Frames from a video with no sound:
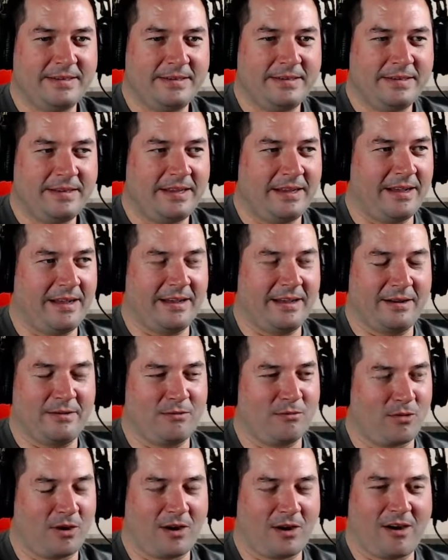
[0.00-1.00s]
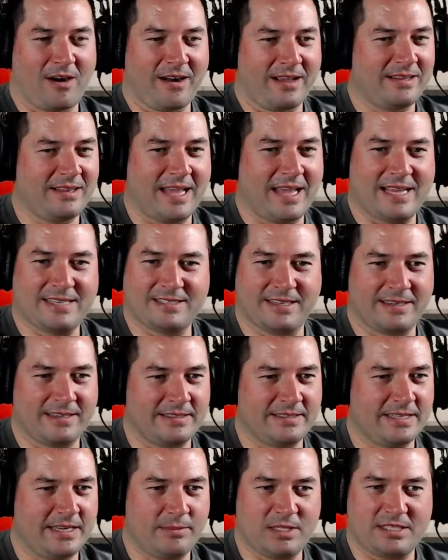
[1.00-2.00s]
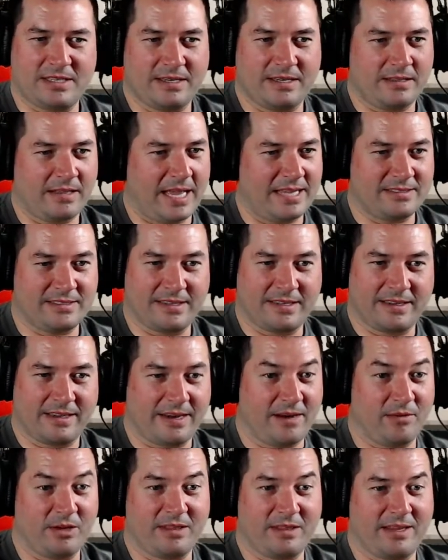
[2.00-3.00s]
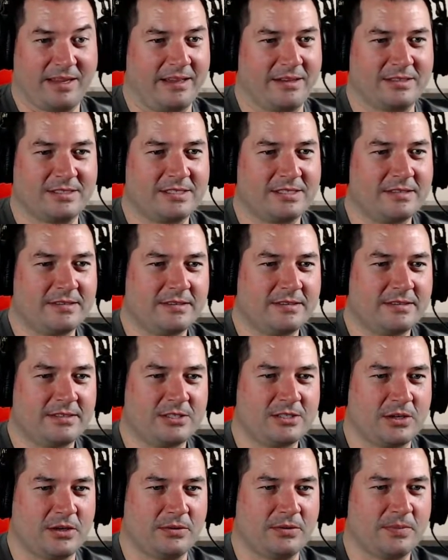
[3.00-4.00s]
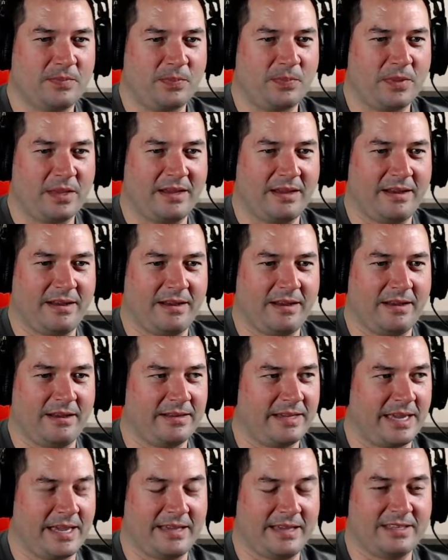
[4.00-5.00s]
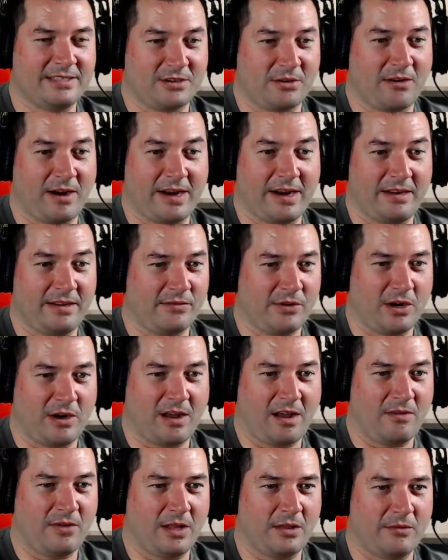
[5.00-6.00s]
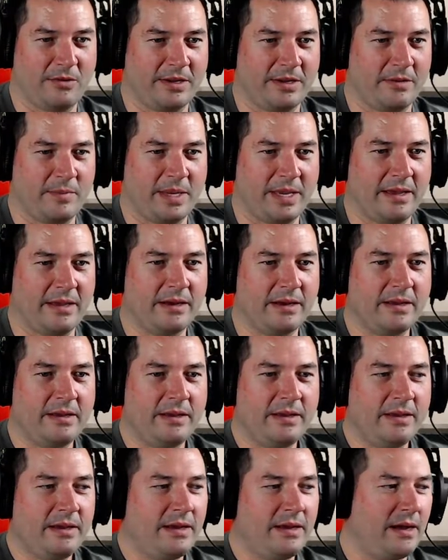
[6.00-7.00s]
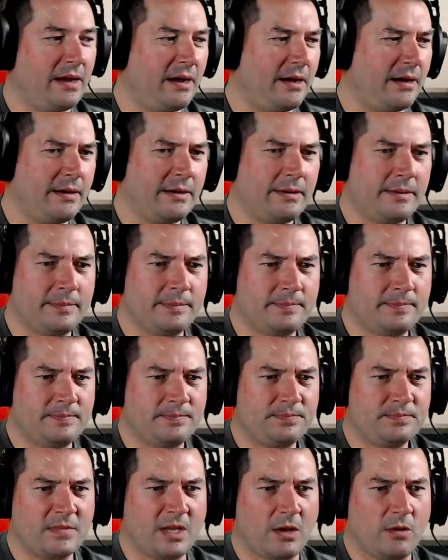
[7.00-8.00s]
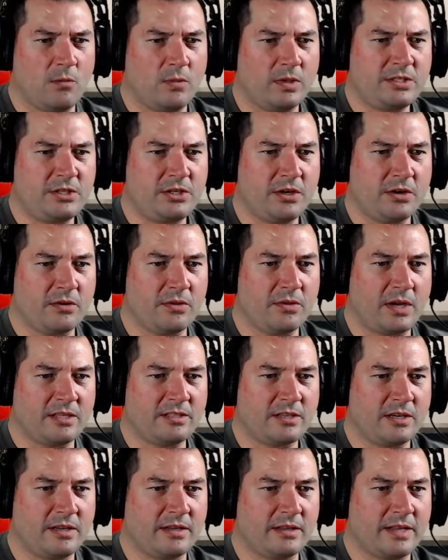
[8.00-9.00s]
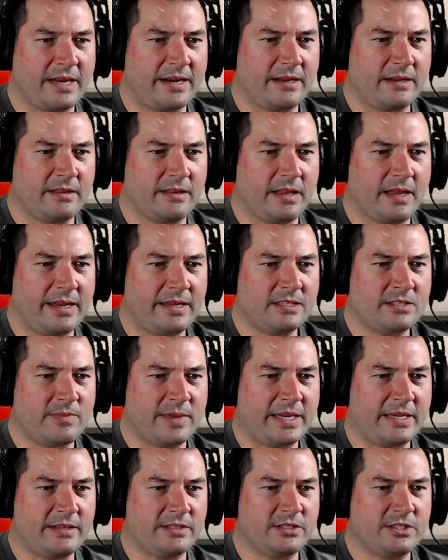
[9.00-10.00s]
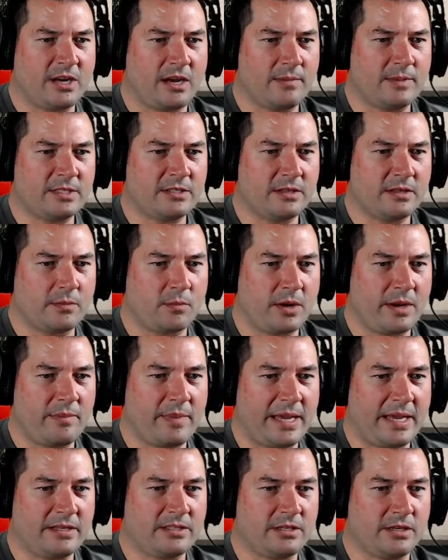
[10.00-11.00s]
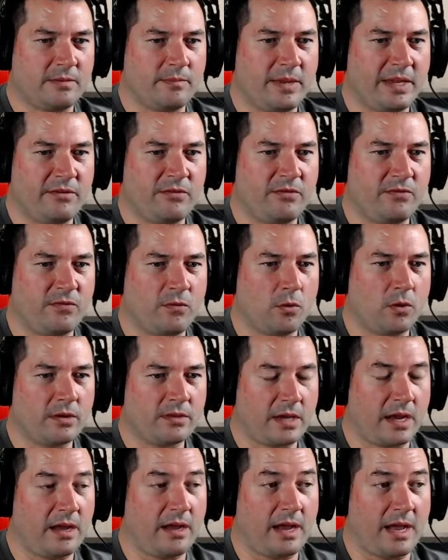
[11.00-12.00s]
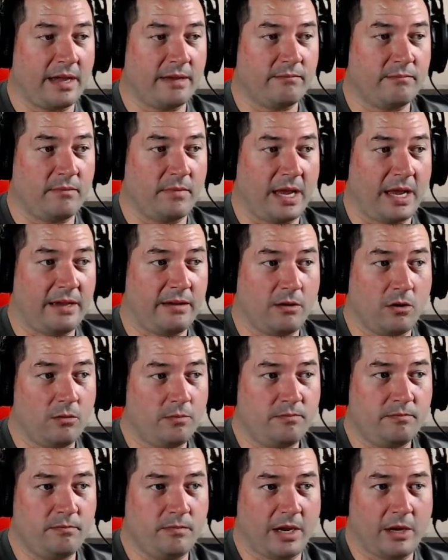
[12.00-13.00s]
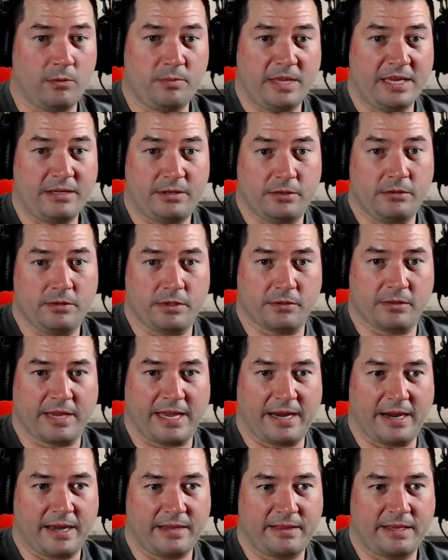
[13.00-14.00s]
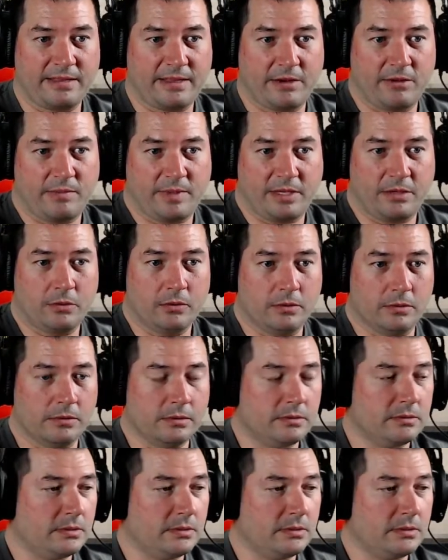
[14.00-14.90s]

regarding Classic and TBC Classic and everything else. So, yeah, he's great if you're not following him yet. What's your thoughts on letting Alliance making Shamans in the pre-patch on May 4th? I hope they do that. I think that would be cool.